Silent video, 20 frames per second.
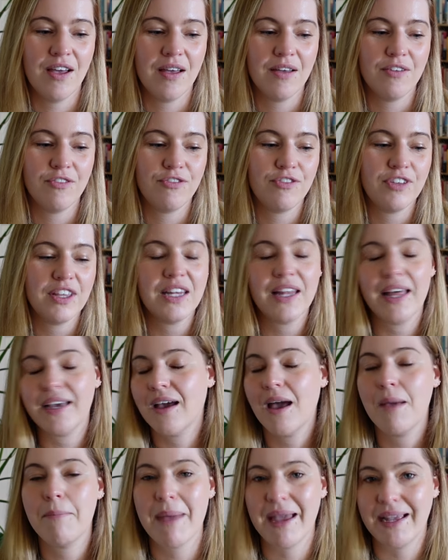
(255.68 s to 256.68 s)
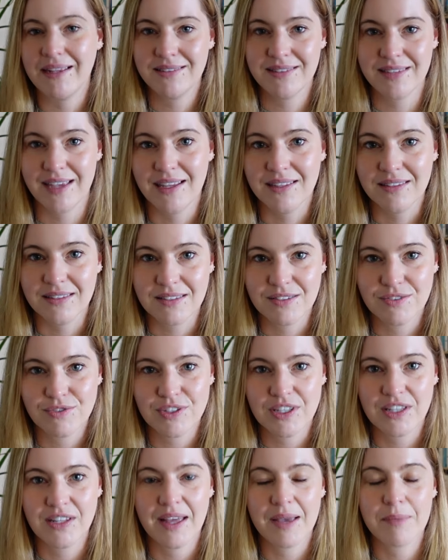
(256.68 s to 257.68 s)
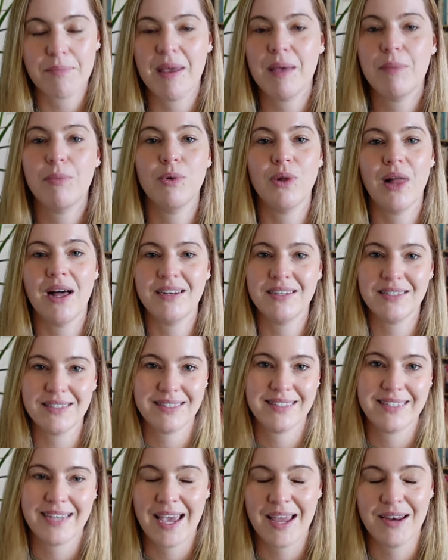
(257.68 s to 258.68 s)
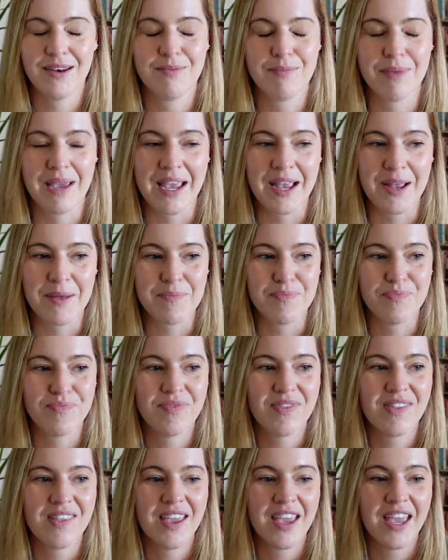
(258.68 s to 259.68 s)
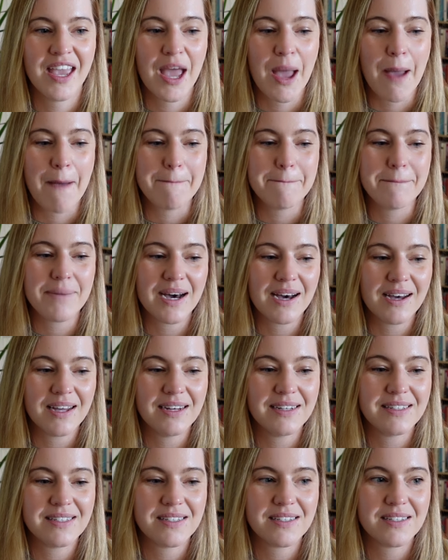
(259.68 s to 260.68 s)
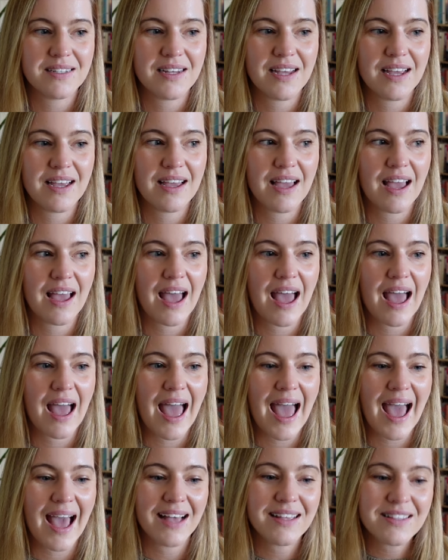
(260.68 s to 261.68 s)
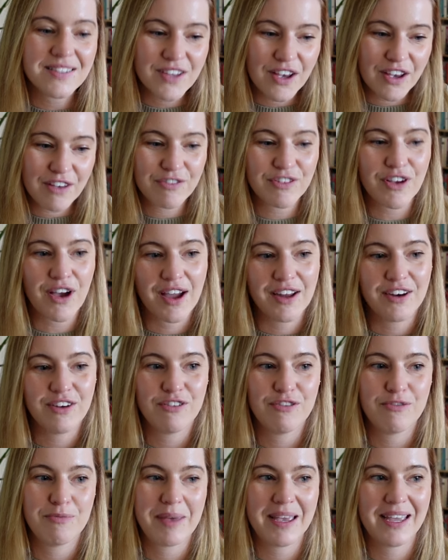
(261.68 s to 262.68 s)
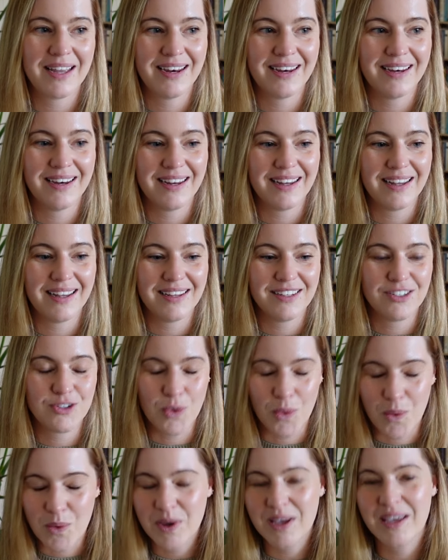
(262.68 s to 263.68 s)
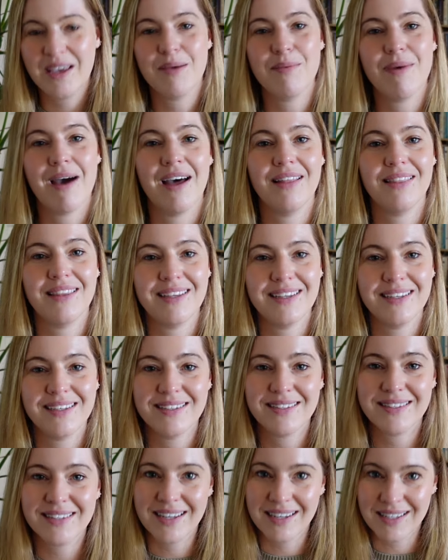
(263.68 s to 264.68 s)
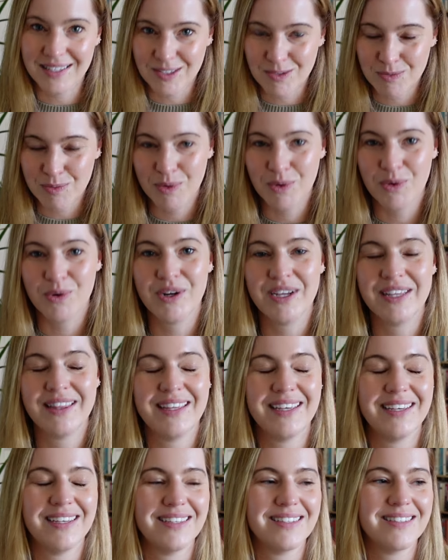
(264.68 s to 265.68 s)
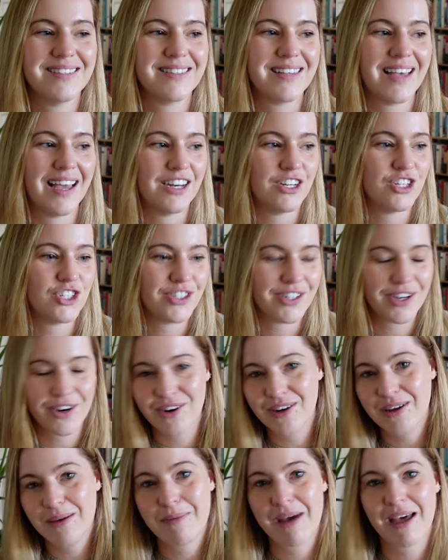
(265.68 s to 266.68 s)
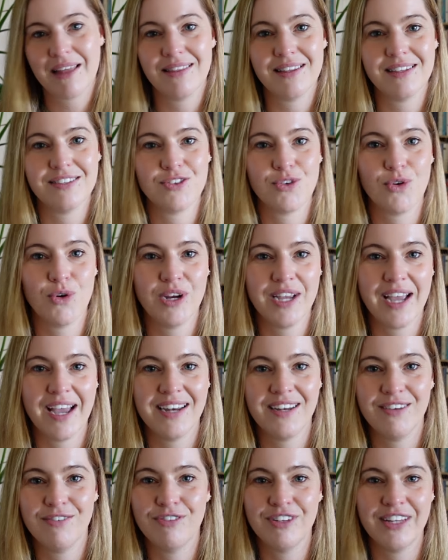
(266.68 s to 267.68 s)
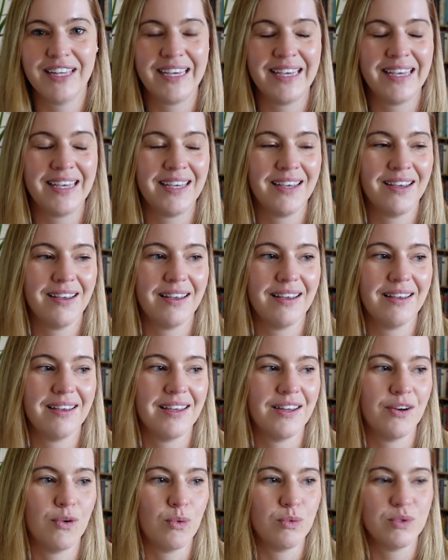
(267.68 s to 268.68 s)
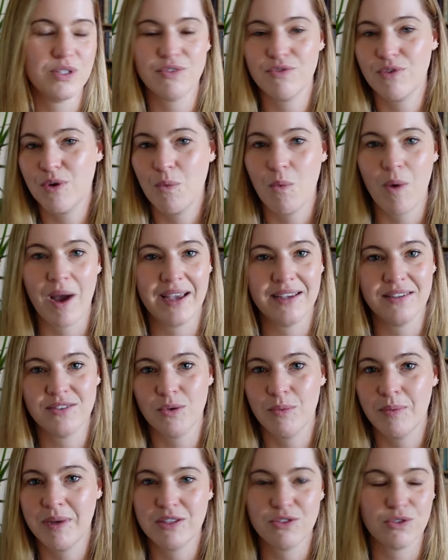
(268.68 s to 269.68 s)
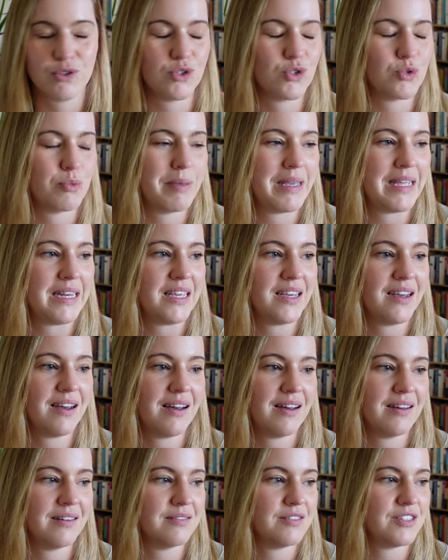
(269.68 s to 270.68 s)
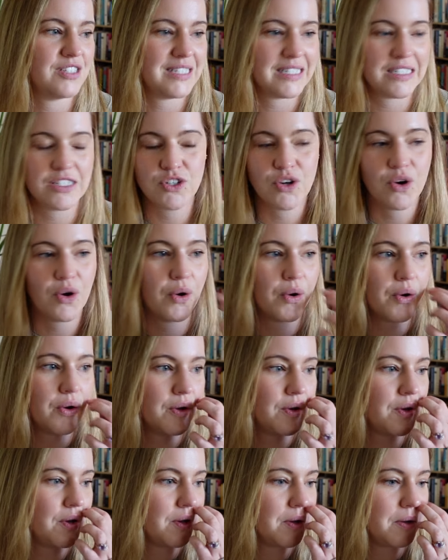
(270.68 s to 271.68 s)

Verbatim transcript: feel like I make sense, feel like people understand me. But as I've kind of been talking about this and exploring this and sharing about this creatively in all different ways on my social media, TikTok,